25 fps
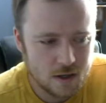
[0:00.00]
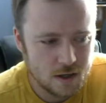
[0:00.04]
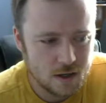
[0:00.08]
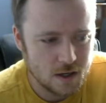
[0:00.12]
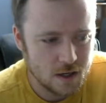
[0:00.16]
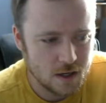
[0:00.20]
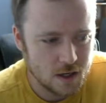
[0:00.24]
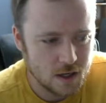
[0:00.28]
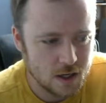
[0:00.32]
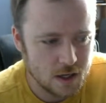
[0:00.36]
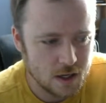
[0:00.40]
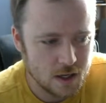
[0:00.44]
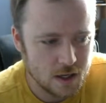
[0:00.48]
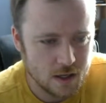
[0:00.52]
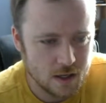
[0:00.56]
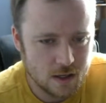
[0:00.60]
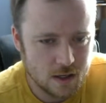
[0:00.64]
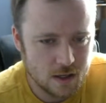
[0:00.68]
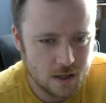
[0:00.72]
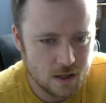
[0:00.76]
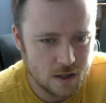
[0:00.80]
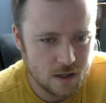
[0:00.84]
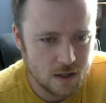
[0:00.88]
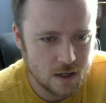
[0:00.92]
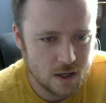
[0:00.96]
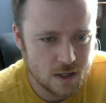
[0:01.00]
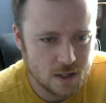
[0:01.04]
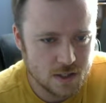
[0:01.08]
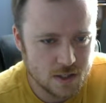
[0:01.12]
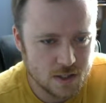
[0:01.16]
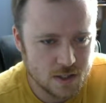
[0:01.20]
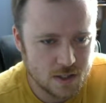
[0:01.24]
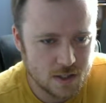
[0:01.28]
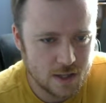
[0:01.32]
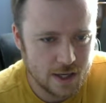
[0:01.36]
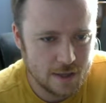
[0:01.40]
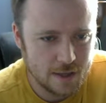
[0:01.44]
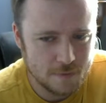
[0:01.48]
a
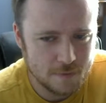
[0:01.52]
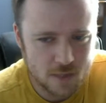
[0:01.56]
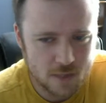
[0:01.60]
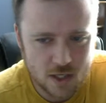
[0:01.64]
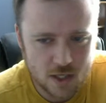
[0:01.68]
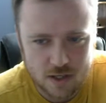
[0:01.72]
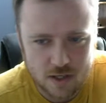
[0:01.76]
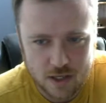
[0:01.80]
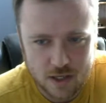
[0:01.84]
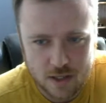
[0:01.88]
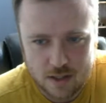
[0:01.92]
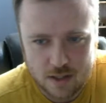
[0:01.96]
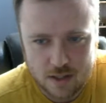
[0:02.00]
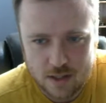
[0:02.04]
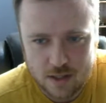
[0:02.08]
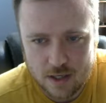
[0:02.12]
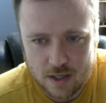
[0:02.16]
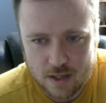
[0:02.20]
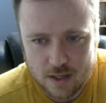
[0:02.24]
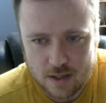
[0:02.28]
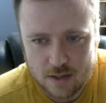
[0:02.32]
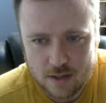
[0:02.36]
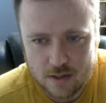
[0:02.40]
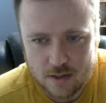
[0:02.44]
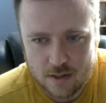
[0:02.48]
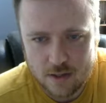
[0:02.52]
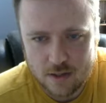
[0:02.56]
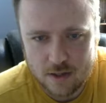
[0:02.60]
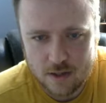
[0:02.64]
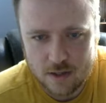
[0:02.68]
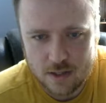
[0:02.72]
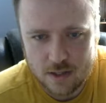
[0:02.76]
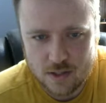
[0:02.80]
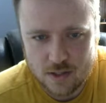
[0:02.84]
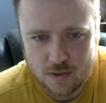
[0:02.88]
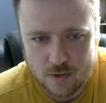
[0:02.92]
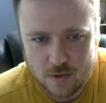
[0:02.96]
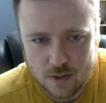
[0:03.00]
slam dunk, I think, on
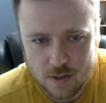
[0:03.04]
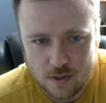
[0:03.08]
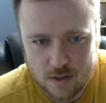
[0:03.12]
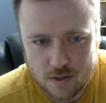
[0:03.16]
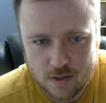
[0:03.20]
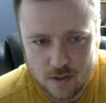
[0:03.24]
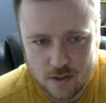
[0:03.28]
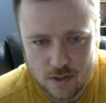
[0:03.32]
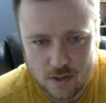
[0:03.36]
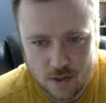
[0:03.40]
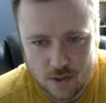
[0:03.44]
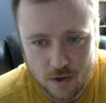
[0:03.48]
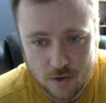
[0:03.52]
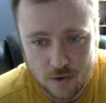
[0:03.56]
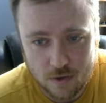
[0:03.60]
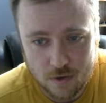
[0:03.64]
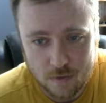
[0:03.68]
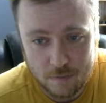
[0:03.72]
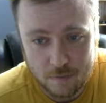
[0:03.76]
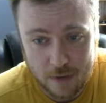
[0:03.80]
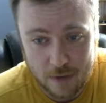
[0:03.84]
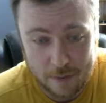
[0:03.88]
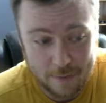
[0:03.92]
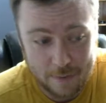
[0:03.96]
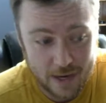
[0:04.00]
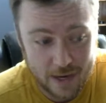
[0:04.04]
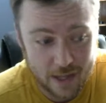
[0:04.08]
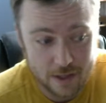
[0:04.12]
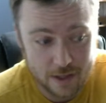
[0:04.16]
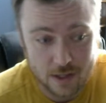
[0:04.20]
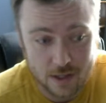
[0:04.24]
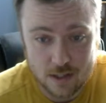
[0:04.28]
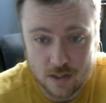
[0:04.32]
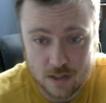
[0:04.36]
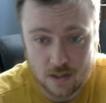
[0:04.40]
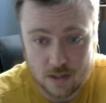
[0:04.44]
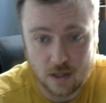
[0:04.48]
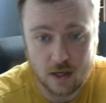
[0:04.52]
this one. So my
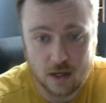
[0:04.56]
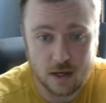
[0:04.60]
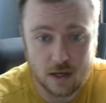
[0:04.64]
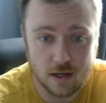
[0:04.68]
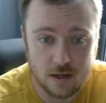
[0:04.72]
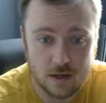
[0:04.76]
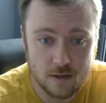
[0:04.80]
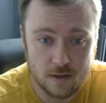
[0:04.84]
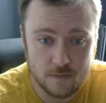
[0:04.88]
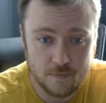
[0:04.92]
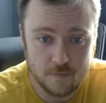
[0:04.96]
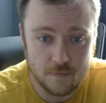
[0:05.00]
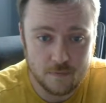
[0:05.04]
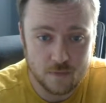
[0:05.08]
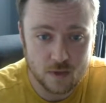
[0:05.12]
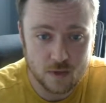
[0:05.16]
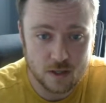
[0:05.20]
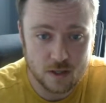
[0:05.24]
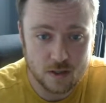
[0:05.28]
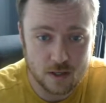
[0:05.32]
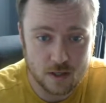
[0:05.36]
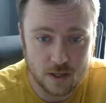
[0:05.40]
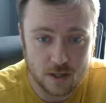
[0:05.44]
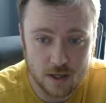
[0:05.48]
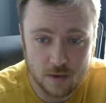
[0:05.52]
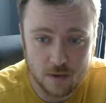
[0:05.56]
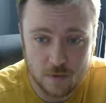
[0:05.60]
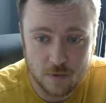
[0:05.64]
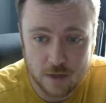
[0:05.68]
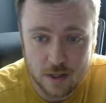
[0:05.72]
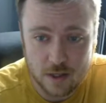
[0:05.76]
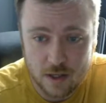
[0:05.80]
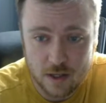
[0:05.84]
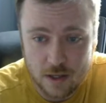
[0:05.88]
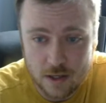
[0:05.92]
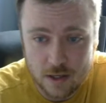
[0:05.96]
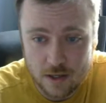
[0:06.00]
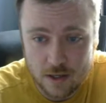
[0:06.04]
Paladin set, I think I
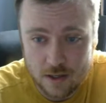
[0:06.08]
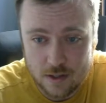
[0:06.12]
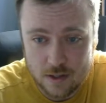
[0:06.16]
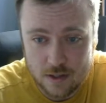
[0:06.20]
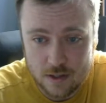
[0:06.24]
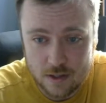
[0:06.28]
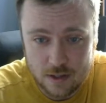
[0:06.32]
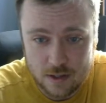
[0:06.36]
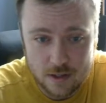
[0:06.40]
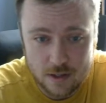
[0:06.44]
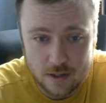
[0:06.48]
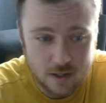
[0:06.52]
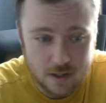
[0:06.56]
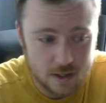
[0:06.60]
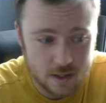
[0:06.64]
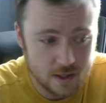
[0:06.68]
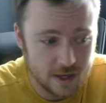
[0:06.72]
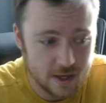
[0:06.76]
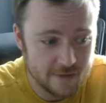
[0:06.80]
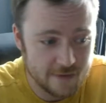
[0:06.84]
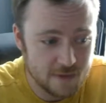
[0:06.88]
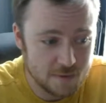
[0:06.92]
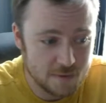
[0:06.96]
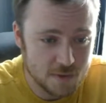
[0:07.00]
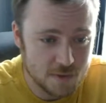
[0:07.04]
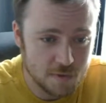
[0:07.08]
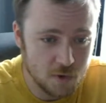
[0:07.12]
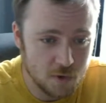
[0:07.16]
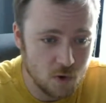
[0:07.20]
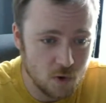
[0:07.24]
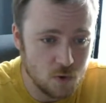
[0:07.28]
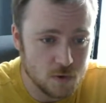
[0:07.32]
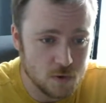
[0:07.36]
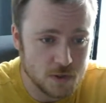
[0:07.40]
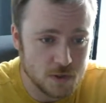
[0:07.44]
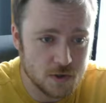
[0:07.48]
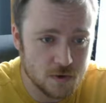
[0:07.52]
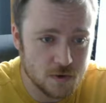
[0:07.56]
really gave them some
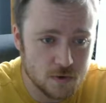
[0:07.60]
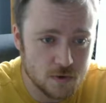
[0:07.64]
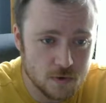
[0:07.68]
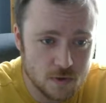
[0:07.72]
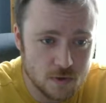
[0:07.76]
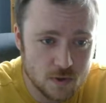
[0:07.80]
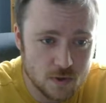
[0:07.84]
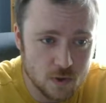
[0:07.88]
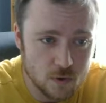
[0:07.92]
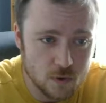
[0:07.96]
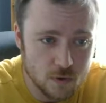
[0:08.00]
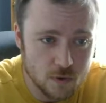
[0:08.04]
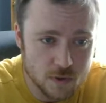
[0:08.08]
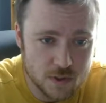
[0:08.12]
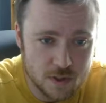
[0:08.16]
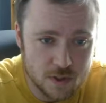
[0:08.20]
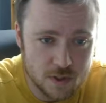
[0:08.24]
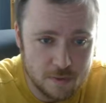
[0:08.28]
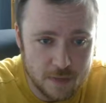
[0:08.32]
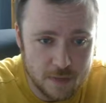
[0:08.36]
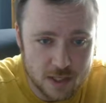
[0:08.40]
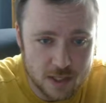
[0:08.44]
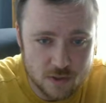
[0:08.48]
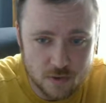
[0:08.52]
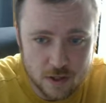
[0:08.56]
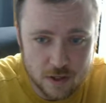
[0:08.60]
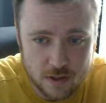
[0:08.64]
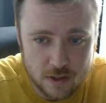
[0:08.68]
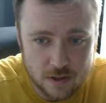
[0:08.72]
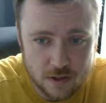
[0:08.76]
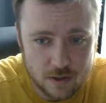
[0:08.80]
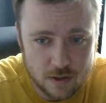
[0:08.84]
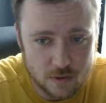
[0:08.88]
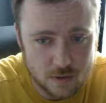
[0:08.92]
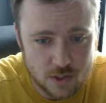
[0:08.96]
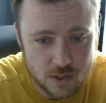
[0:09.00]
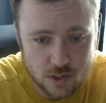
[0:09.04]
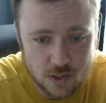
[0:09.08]
cool tools to mess with,
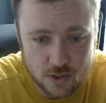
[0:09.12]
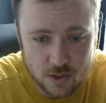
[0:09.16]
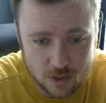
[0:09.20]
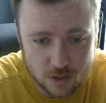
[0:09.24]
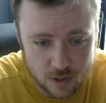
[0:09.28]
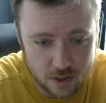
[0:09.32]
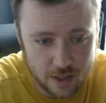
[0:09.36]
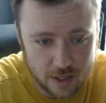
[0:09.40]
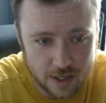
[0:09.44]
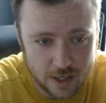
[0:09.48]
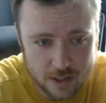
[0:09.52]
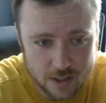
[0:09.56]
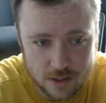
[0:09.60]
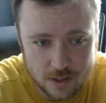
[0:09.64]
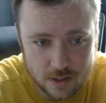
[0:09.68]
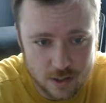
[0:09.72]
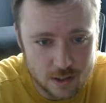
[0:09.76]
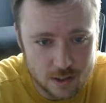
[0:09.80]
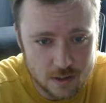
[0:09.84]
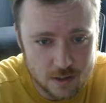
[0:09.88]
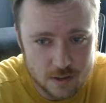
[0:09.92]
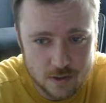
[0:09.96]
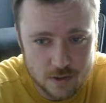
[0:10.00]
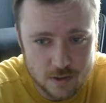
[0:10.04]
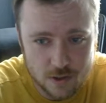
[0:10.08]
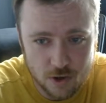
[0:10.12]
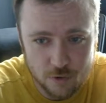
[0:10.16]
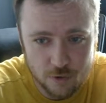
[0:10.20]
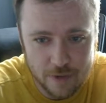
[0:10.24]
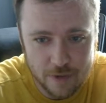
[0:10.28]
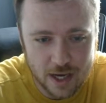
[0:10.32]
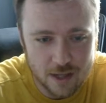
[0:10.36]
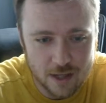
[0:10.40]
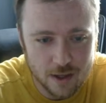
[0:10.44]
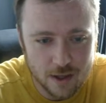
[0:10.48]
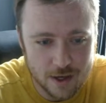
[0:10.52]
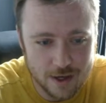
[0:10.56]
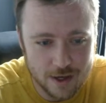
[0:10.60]
which the class needs so
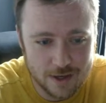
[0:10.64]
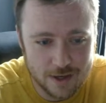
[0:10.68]
badly.